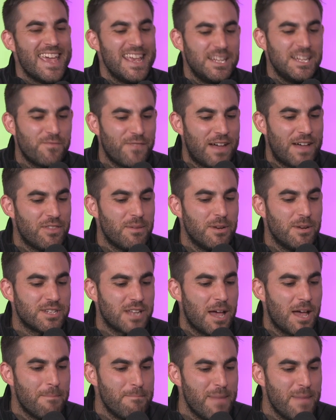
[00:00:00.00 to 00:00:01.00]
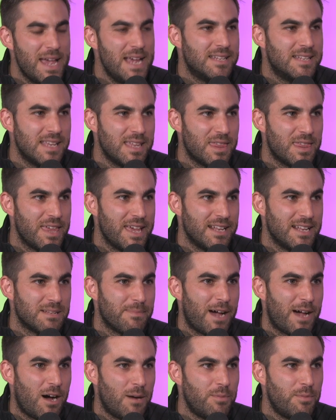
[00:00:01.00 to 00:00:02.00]
found the most amazing things
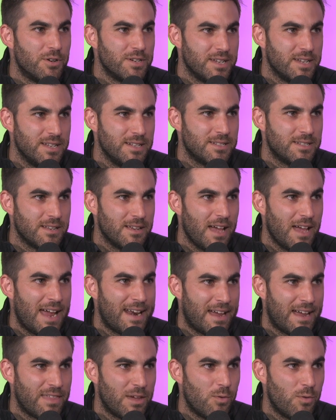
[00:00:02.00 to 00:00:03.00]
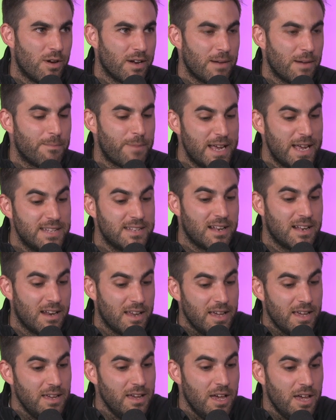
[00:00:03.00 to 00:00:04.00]
about our bodies and how they work.
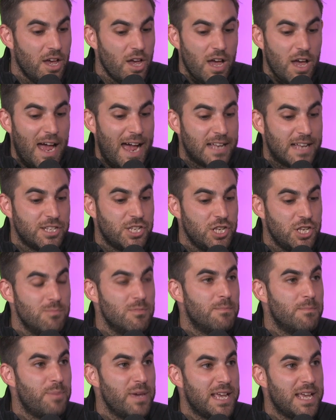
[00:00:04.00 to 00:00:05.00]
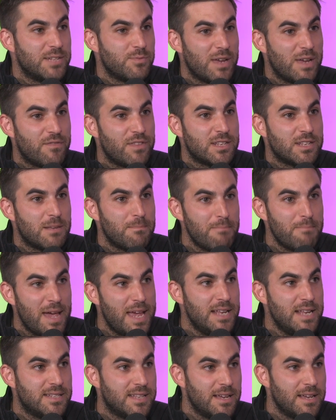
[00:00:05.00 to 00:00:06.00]
Basically, as human beings, we have this
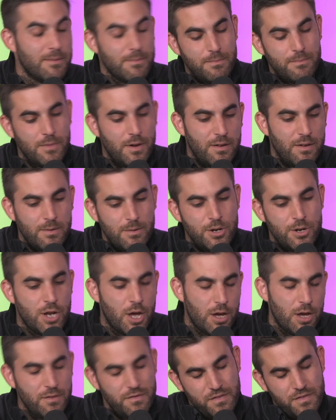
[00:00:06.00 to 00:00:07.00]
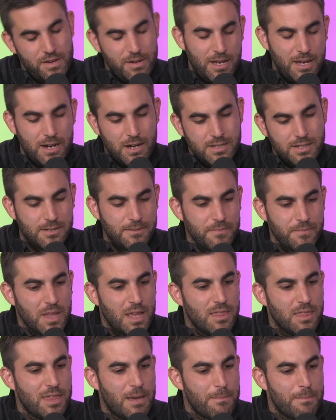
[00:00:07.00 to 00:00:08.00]
amazing nerve in us
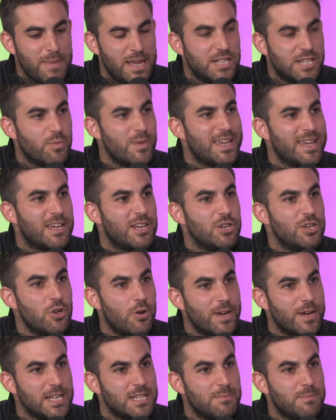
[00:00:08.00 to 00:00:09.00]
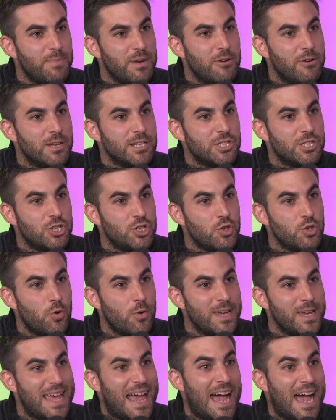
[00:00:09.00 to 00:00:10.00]
that means we cannot experience
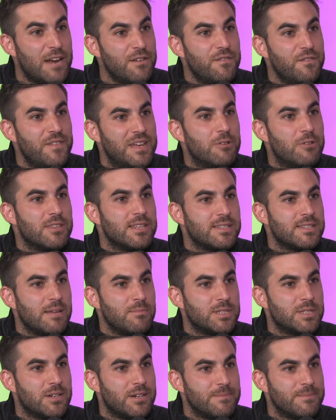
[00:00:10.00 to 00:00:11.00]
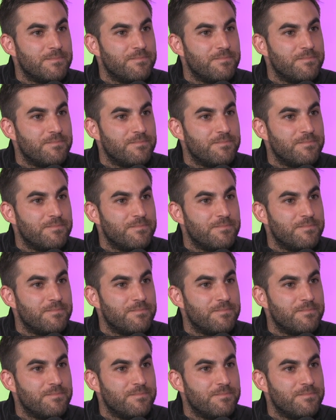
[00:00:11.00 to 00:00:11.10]
joy and fear at the same time.